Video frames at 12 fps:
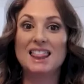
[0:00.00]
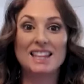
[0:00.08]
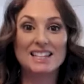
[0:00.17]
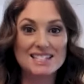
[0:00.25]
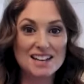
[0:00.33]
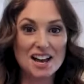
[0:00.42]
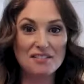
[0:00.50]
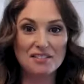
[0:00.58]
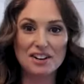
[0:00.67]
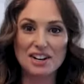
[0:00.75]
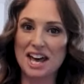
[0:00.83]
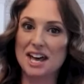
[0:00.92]
Let's not
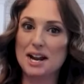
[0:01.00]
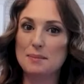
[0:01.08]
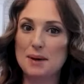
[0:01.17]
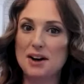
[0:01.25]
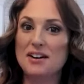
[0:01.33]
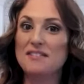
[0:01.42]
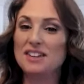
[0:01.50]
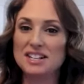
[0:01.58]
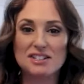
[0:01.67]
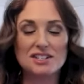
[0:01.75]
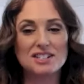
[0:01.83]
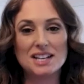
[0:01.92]
forget about
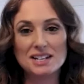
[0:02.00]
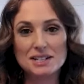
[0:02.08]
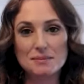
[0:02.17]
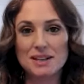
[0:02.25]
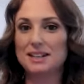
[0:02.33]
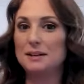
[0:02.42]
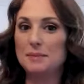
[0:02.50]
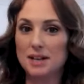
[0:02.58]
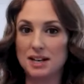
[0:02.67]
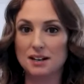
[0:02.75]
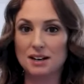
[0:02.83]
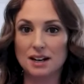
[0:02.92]
investor sentiment and
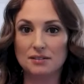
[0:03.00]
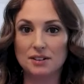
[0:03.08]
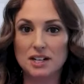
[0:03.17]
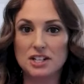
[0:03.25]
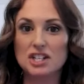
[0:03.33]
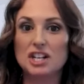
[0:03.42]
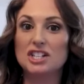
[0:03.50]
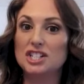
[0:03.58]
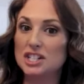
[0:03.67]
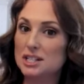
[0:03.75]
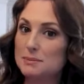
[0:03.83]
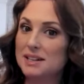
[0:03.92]
media coverage.
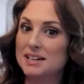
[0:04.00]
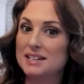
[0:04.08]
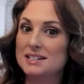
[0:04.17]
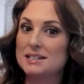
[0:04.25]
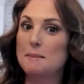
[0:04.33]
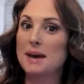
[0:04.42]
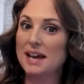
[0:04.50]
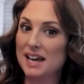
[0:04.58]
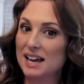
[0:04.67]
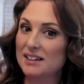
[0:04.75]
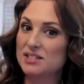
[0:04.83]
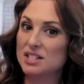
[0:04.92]
Just because
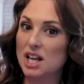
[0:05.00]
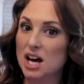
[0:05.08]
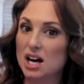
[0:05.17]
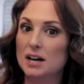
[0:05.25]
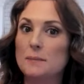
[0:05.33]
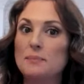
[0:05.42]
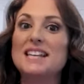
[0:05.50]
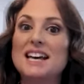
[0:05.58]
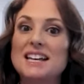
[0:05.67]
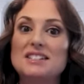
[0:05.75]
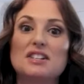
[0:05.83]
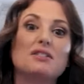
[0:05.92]
Metcalfe's Law
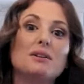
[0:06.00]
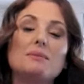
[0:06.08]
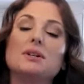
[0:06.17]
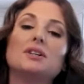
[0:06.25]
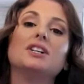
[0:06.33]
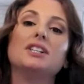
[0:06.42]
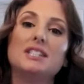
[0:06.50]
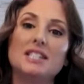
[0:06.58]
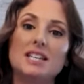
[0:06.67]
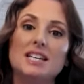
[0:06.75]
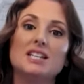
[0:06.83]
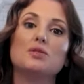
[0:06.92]
says a
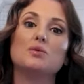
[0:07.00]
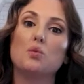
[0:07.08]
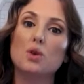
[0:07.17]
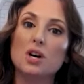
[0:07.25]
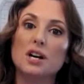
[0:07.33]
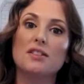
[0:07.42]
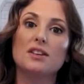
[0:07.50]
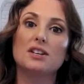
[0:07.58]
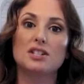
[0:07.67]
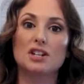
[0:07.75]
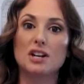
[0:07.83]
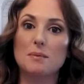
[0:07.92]
cryptocurrency is worth a
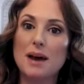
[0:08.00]
certain